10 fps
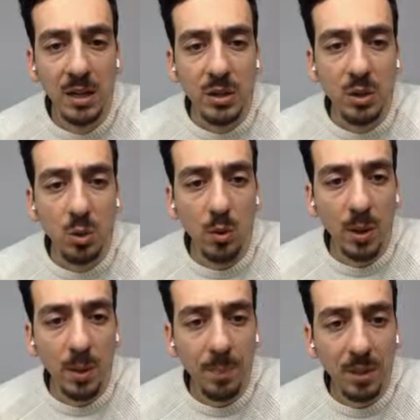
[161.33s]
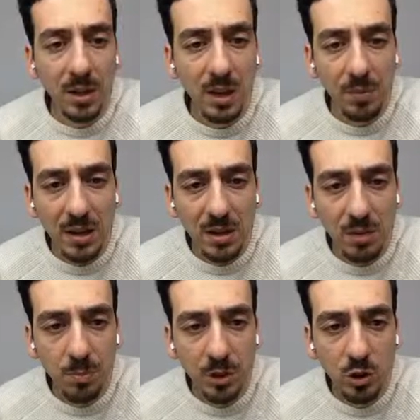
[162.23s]
So yeah, as I've
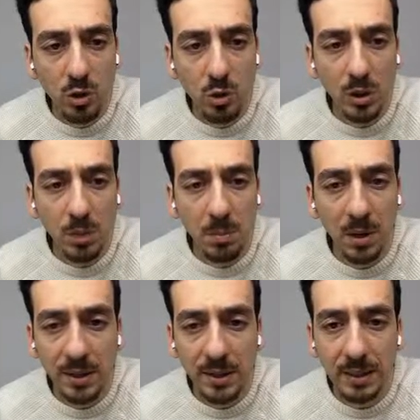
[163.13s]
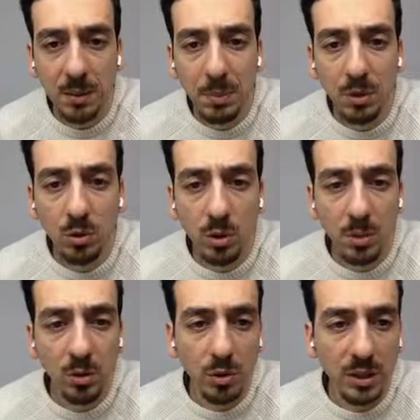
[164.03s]
mentioned, you can buy Bitcoin,
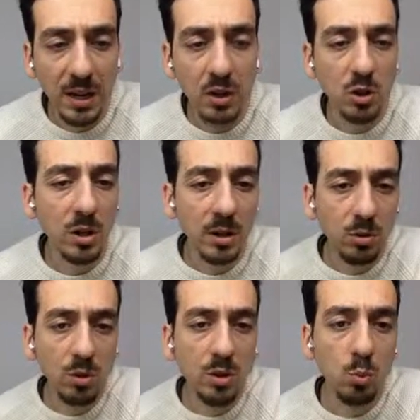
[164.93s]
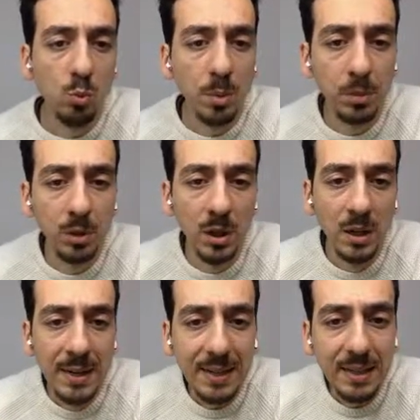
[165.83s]
Bitcoin Cash, Litecoin, Ripple,
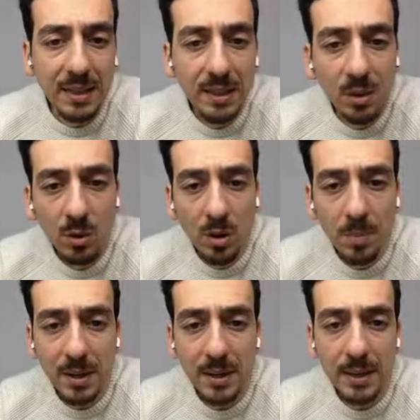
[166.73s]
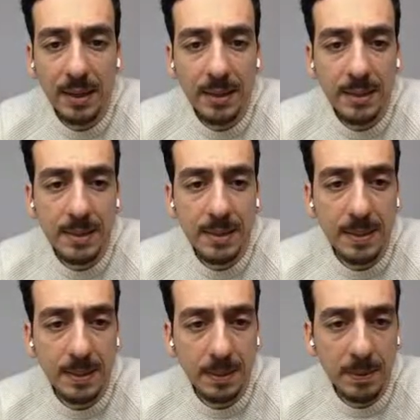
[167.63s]
Ethereum, and
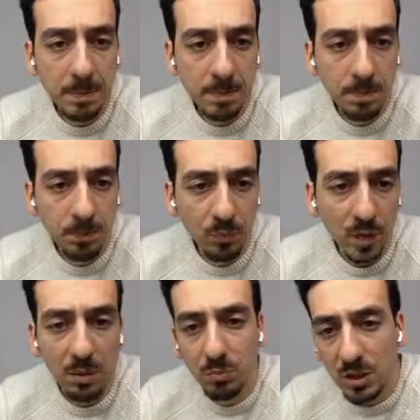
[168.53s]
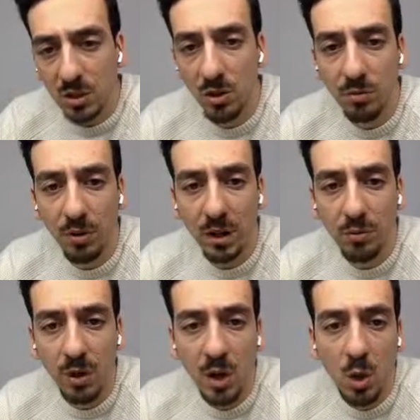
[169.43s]
yeah, these are the 5
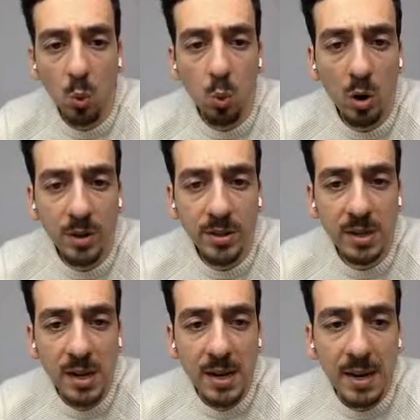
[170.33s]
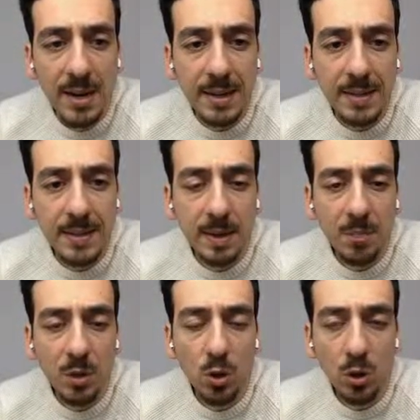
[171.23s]
ones. And
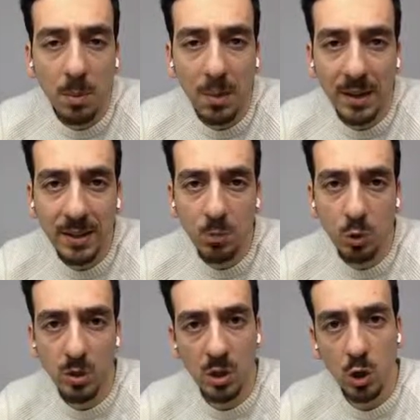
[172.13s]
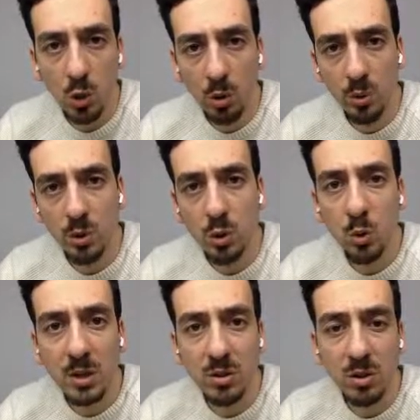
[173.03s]
you can buy them using euros,
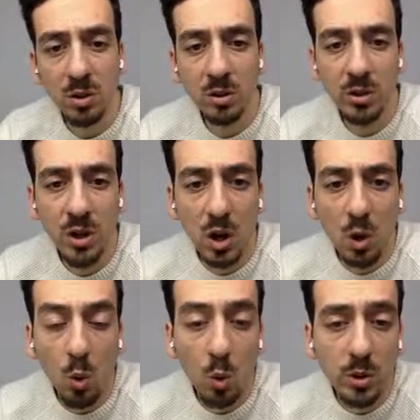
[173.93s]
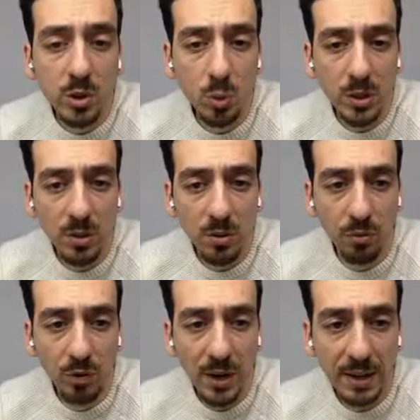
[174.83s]
US dollars, or Swiss
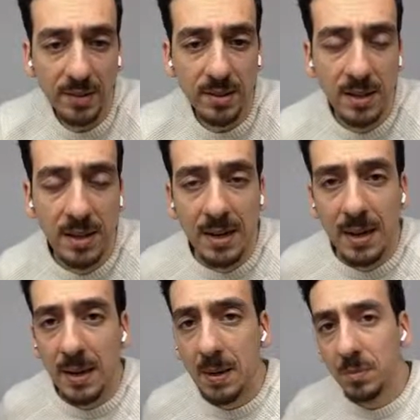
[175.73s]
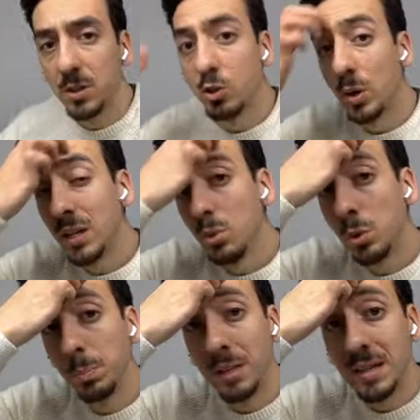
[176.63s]
francs. The trading
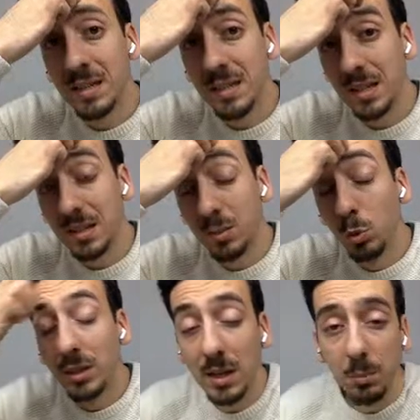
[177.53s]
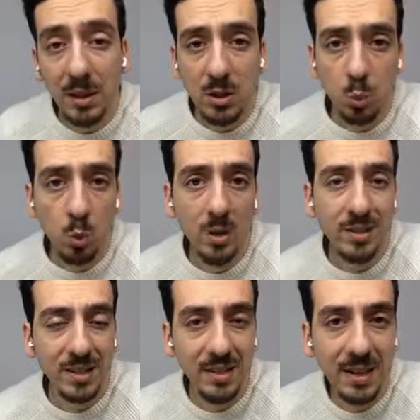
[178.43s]
will take place once
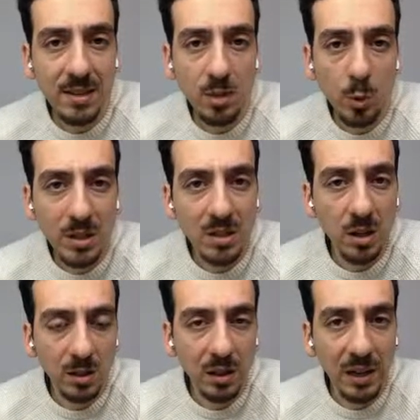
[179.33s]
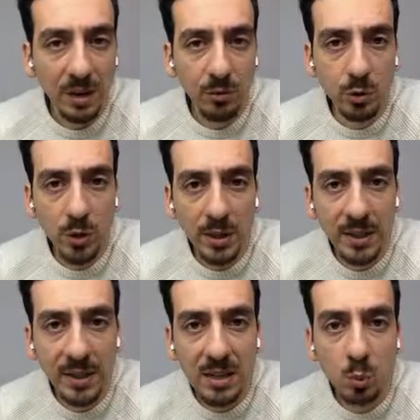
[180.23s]
a day, so it's not live
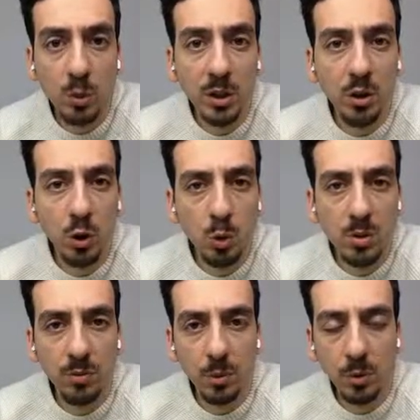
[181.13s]
trading as we are used from the